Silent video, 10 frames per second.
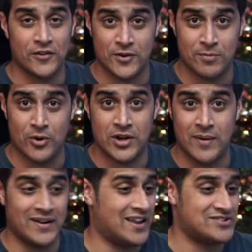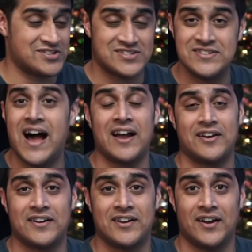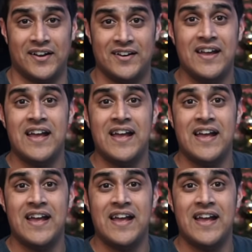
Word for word: of your Pokemon. It's just not gonna cut it.